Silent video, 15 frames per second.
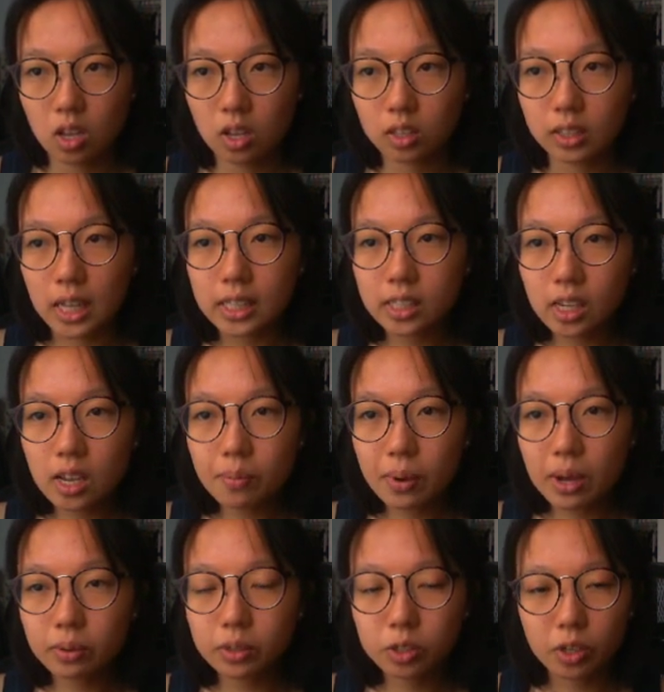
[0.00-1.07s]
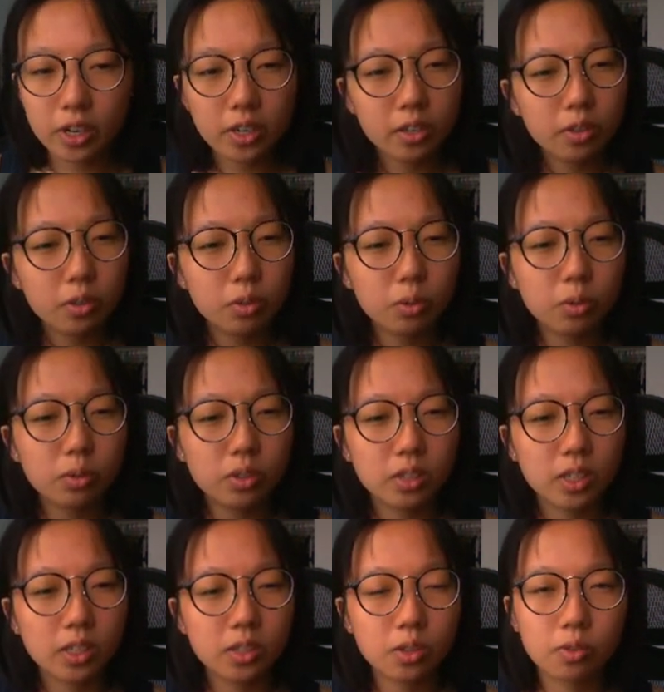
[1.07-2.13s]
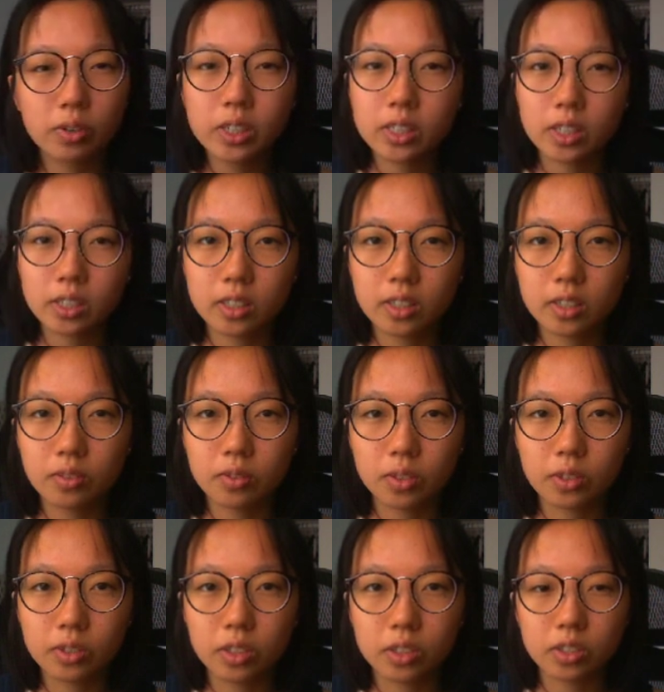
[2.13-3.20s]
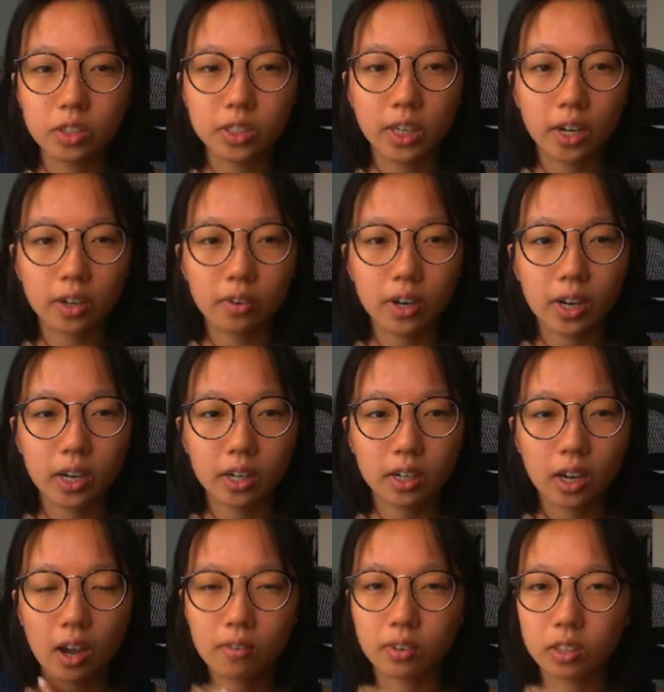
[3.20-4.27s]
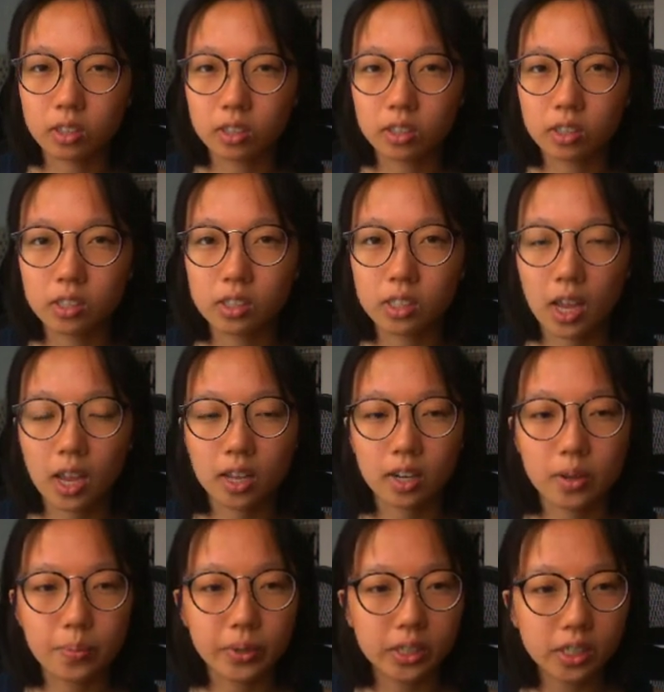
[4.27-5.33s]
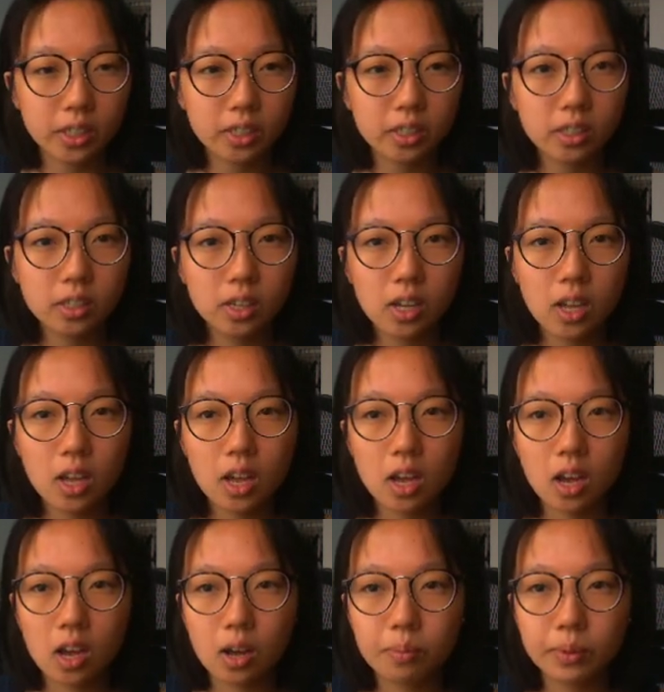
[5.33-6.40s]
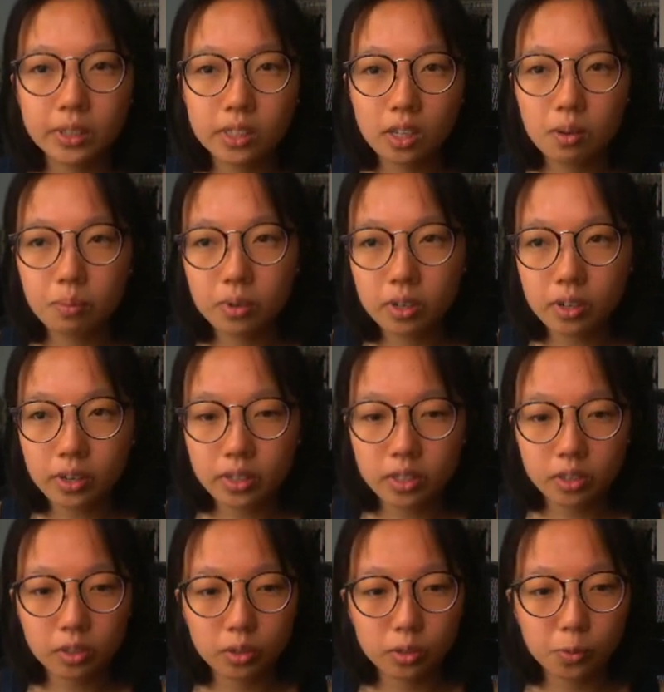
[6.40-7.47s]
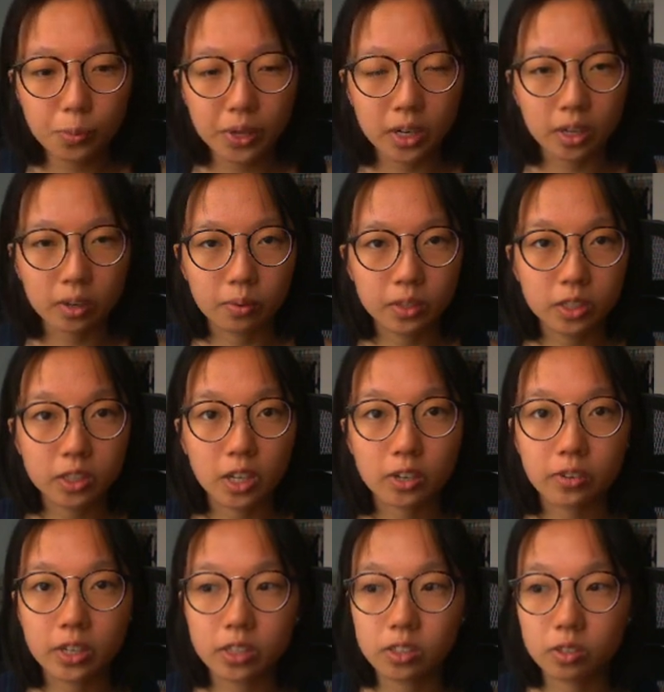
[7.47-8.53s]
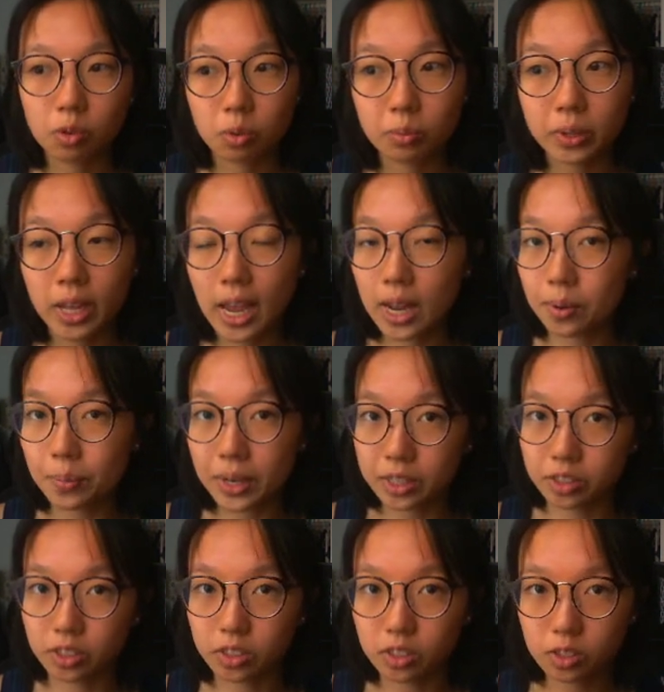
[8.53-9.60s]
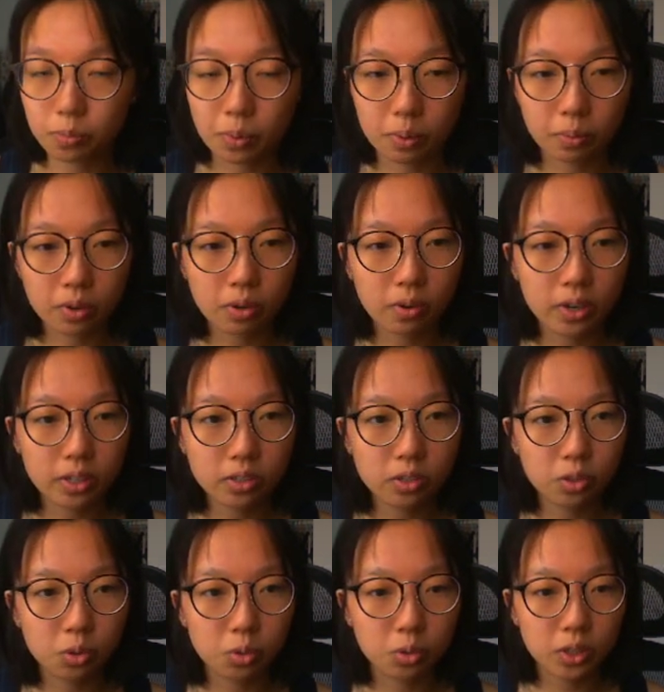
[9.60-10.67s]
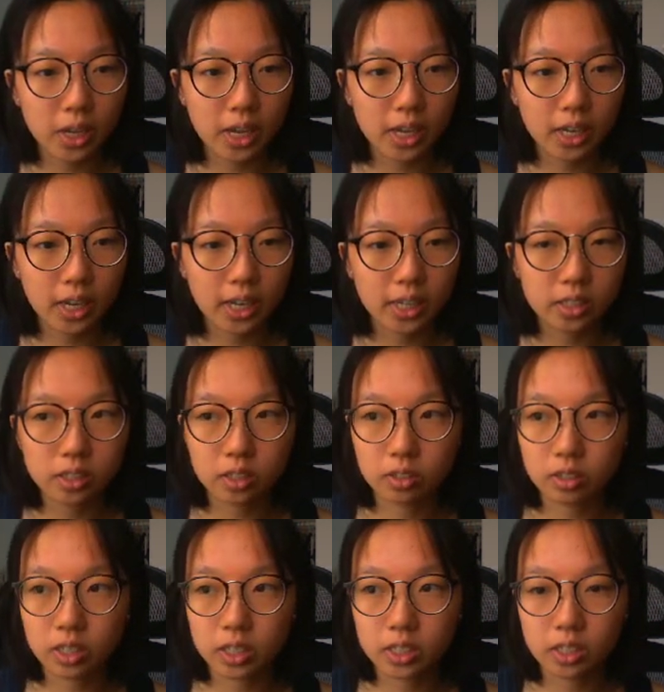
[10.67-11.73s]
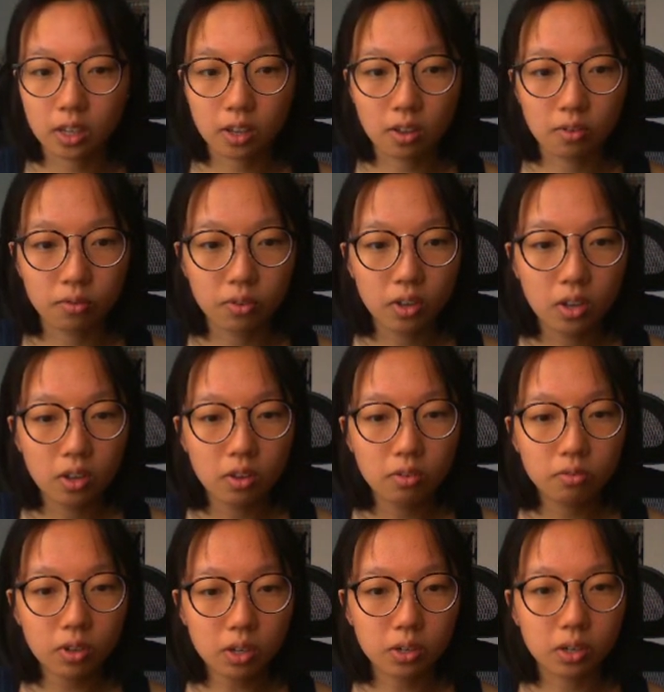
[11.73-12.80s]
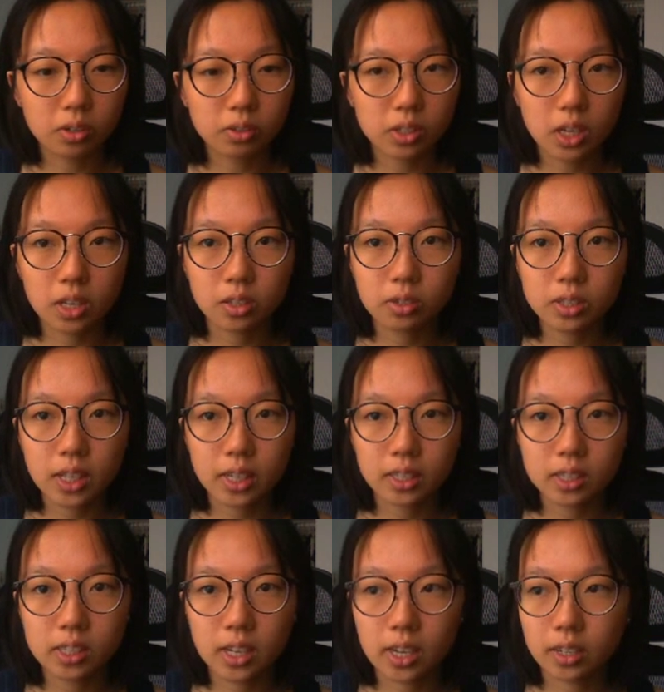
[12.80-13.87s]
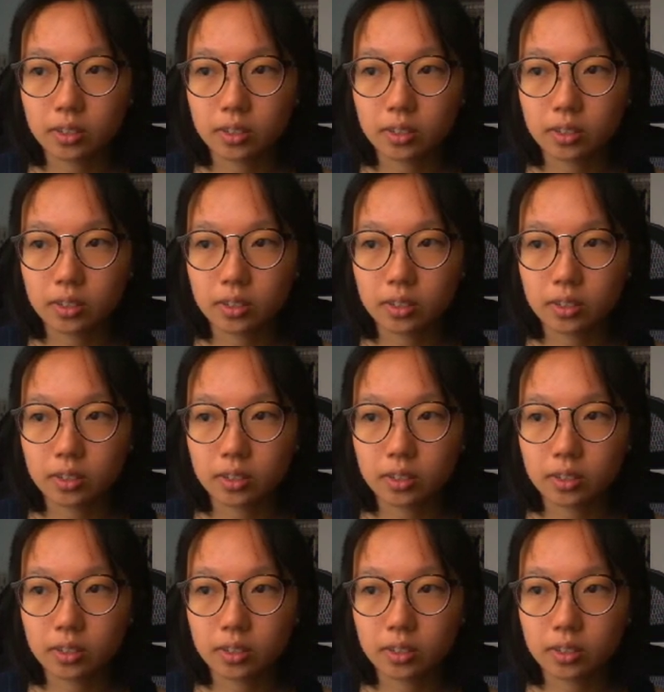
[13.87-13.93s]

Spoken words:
Last time I was trying to use this 360 diffusion to generate covers and images. This time we're going to use Pity, which generates normally animations, but we're going to take a series of photos and use that instead.